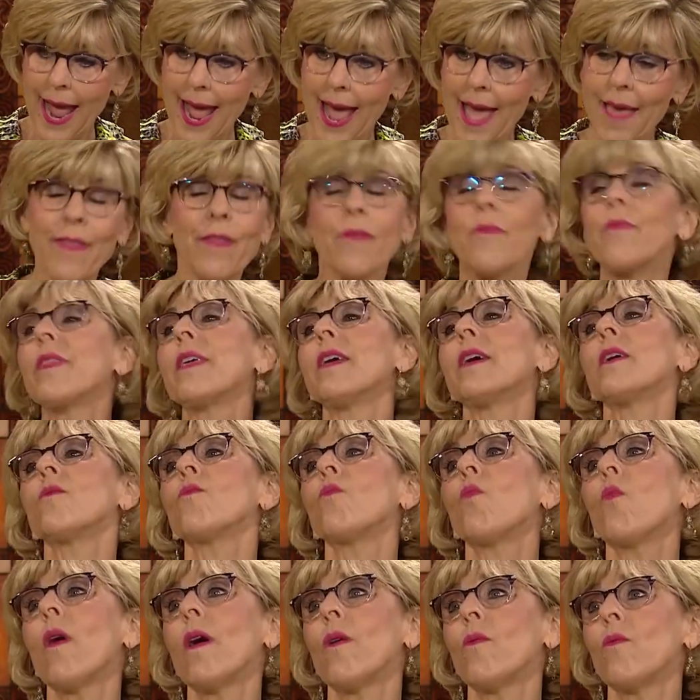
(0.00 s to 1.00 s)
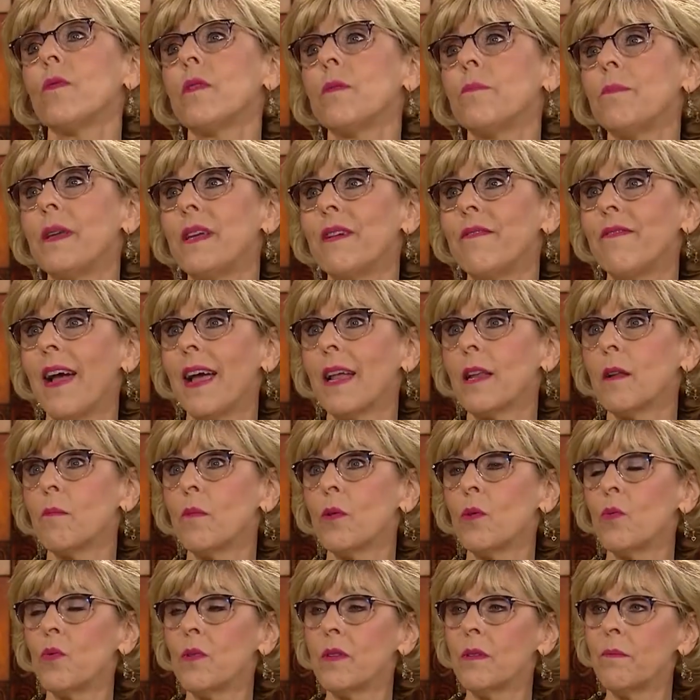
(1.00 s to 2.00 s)
And then what would yeah. be
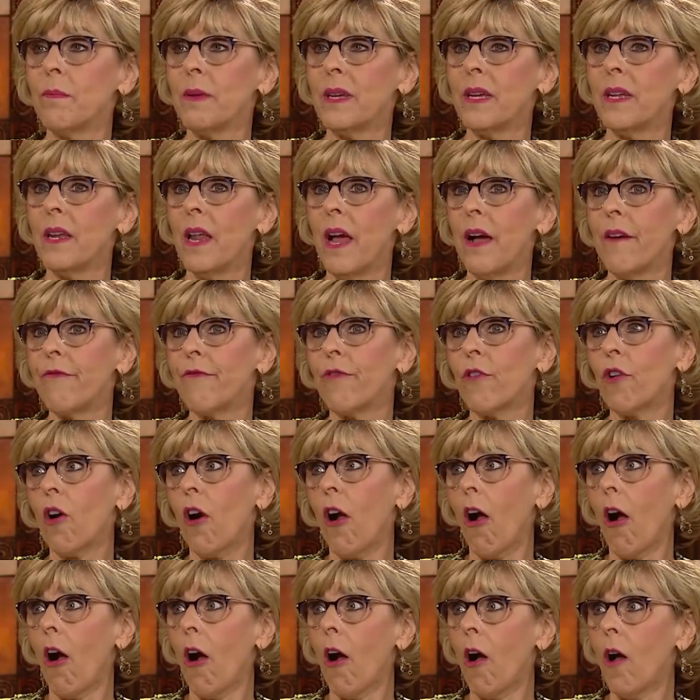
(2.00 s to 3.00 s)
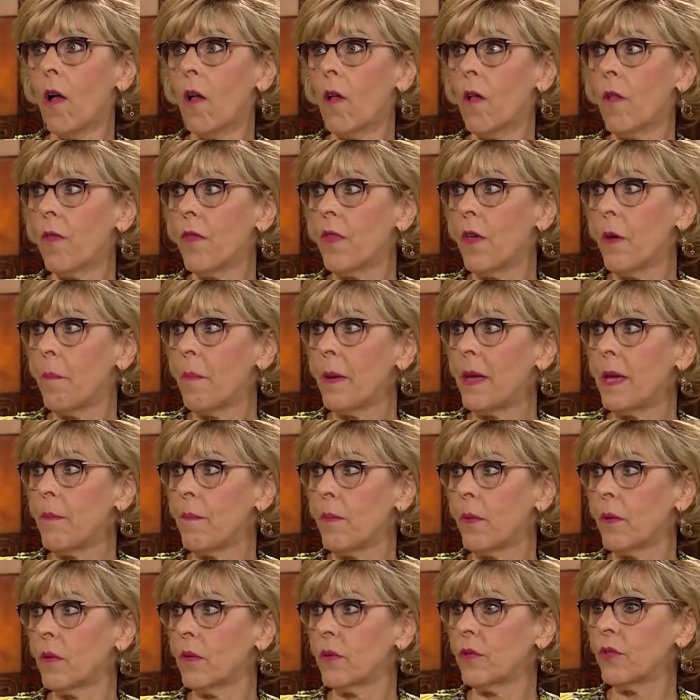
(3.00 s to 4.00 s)
available wouldn't be enough for all the
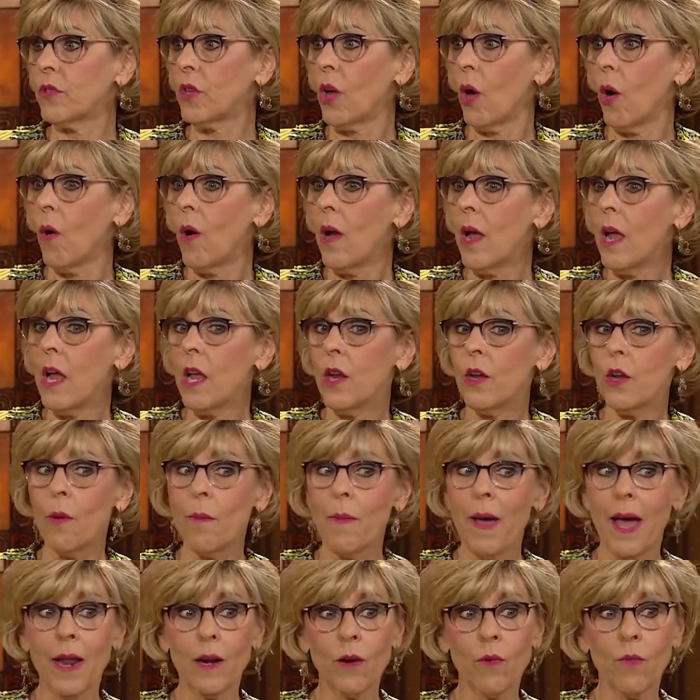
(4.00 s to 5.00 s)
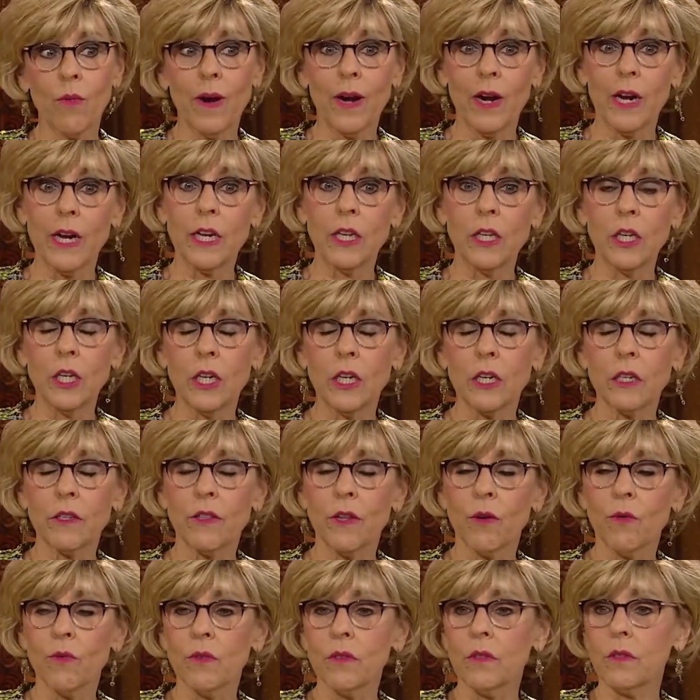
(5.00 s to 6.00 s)
people. So no matter where he looked,
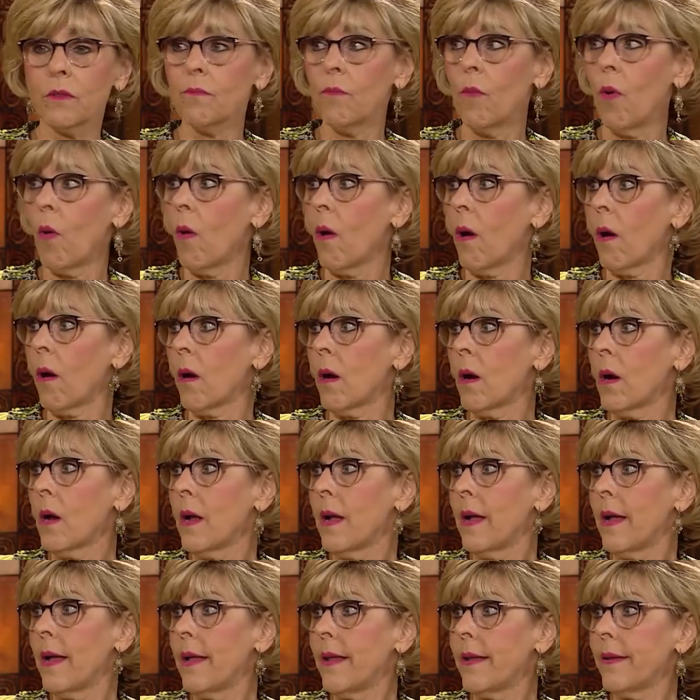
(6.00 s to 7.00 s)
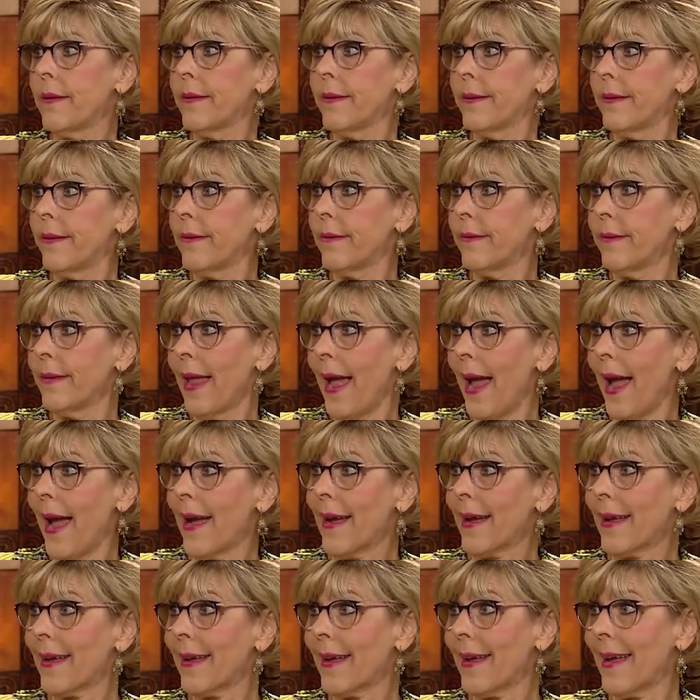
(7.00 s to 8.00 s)
there was more
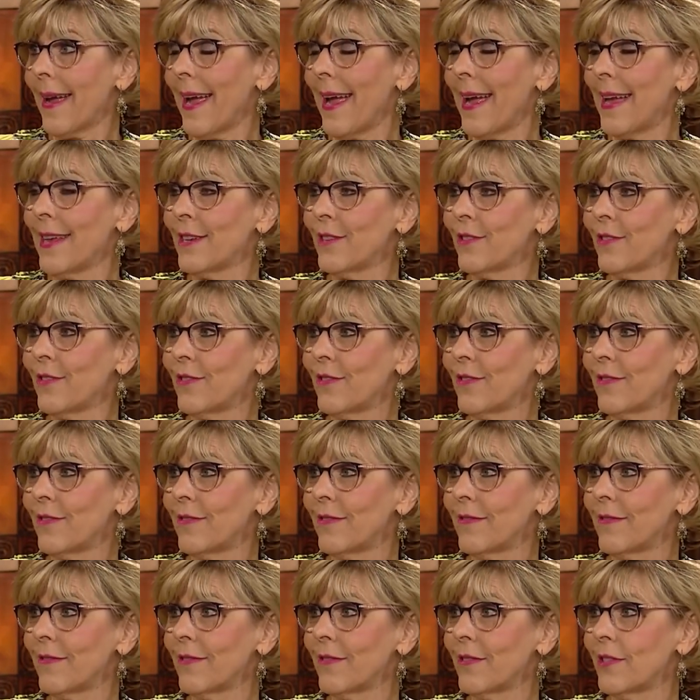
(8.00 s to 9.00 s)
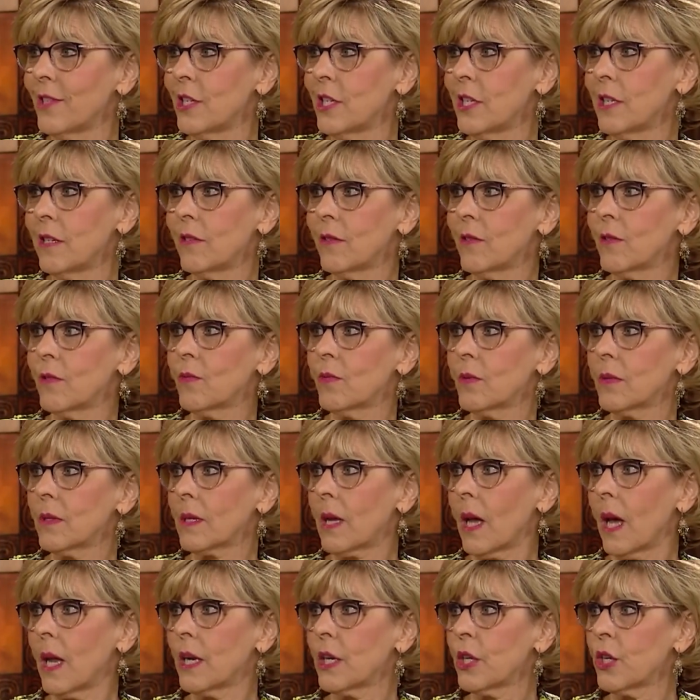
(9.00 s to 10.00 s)
lack. And Yep. Jesus was
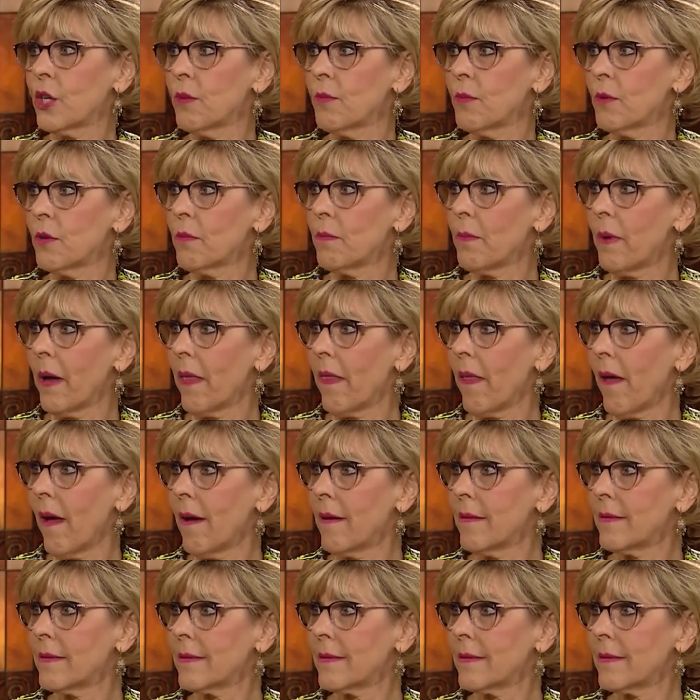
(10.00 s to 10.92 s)
kind of humored by that.